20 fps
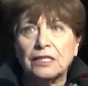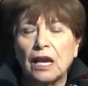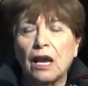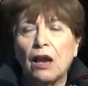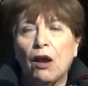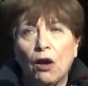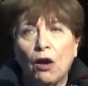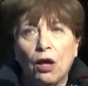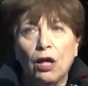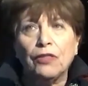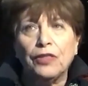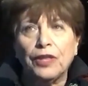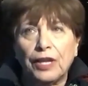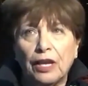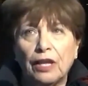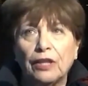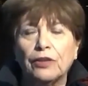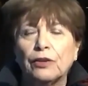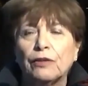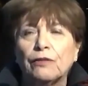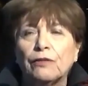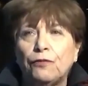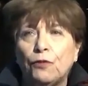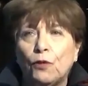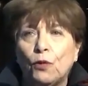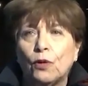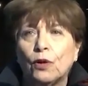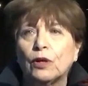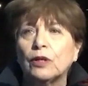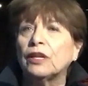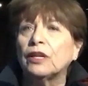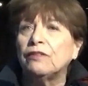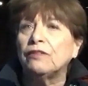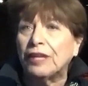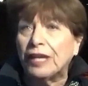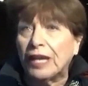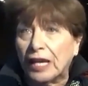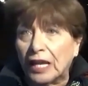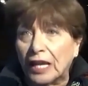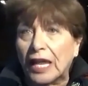all the other 4 live in
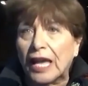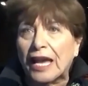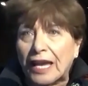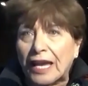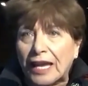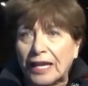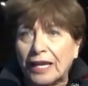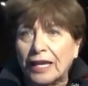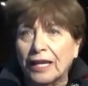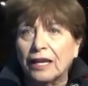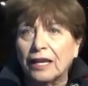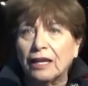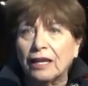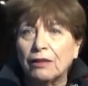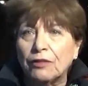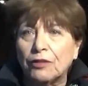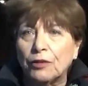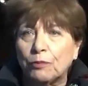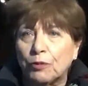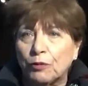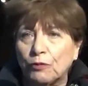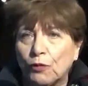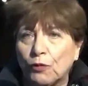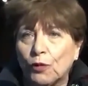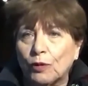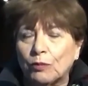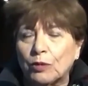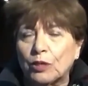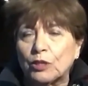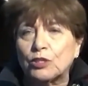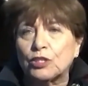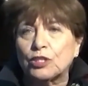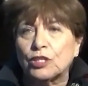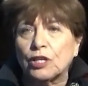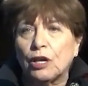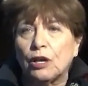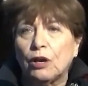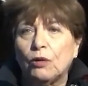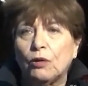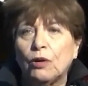LA, the performers.
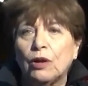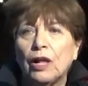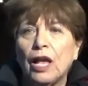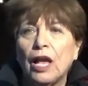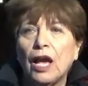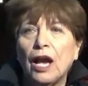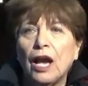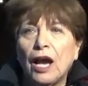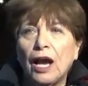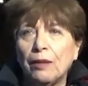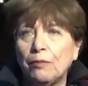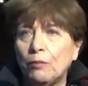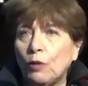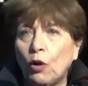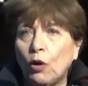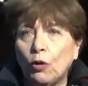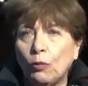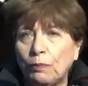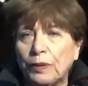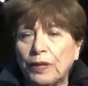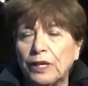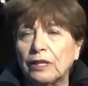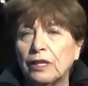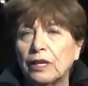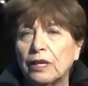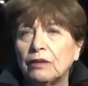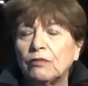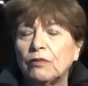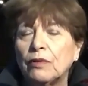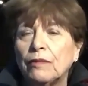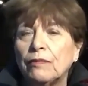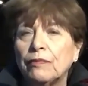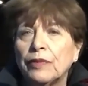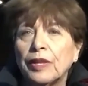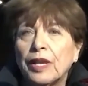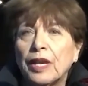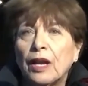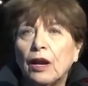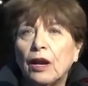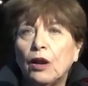So I'm hoping that
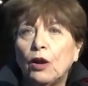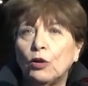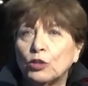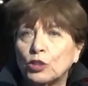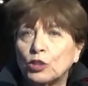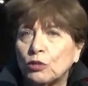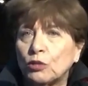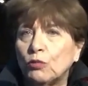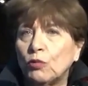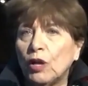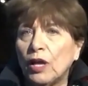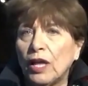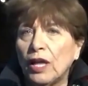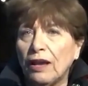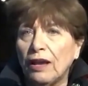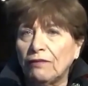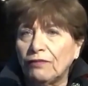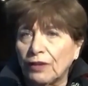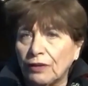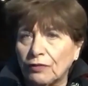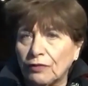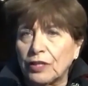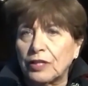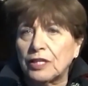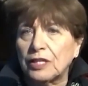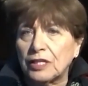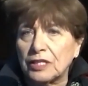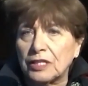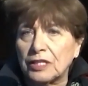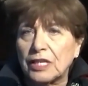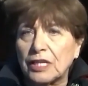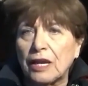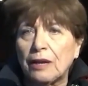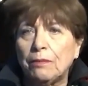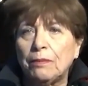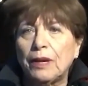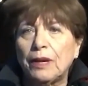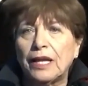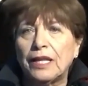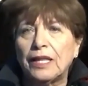OSHA will have everything set
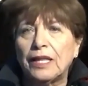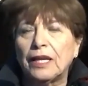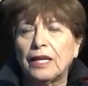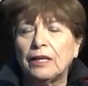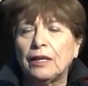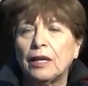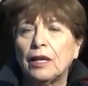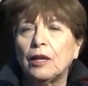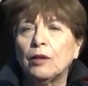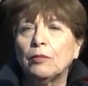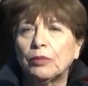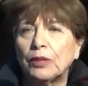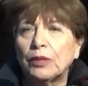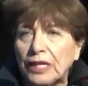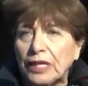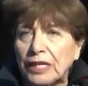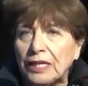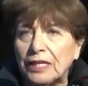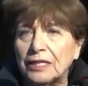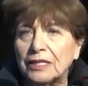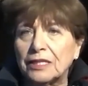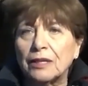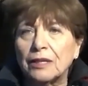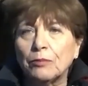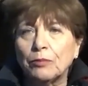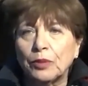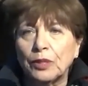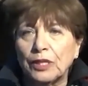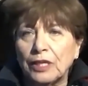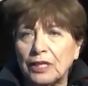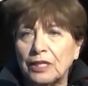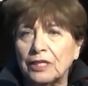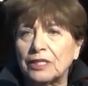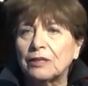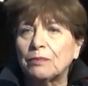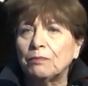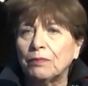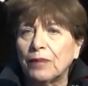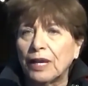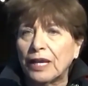by then. Please, please
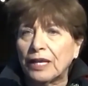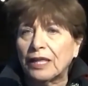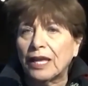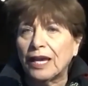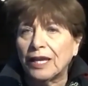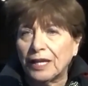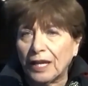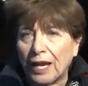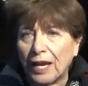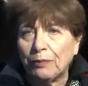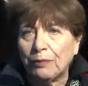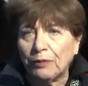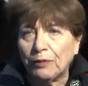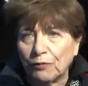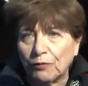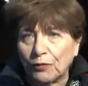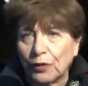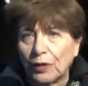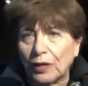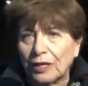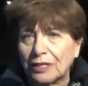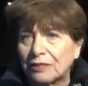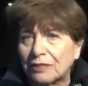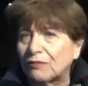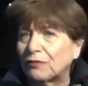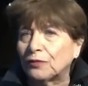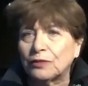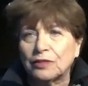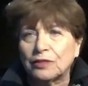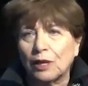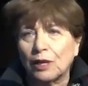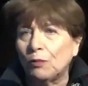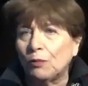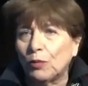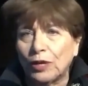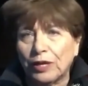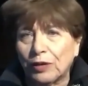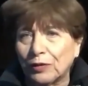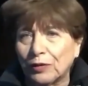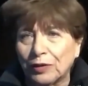make that happen for us some
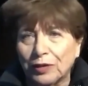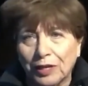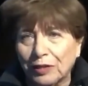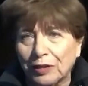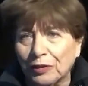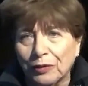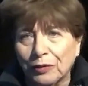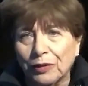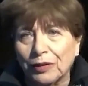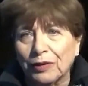way or another.